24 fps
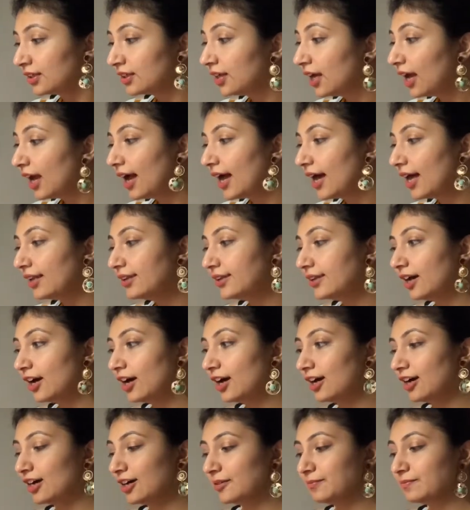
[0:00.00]
And
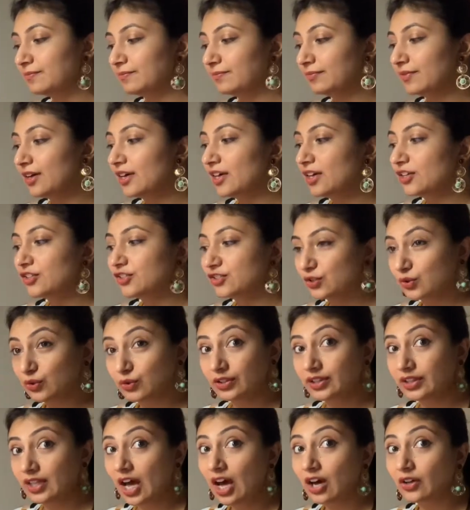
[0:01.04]
so
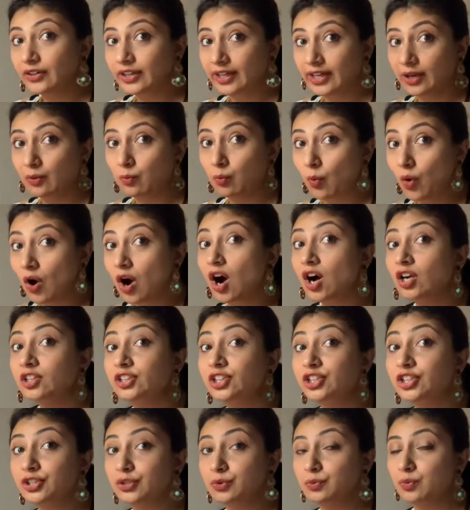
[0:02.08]
now they
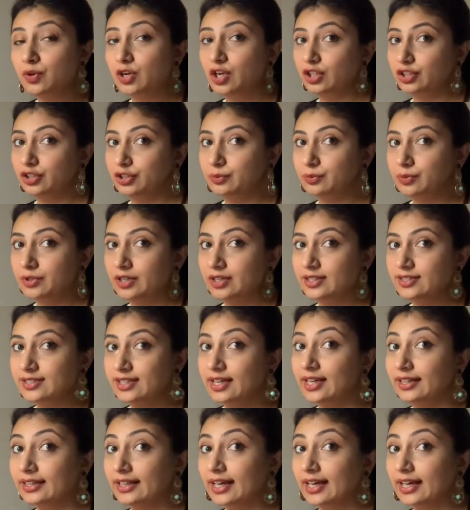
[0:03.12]
want to work towards it.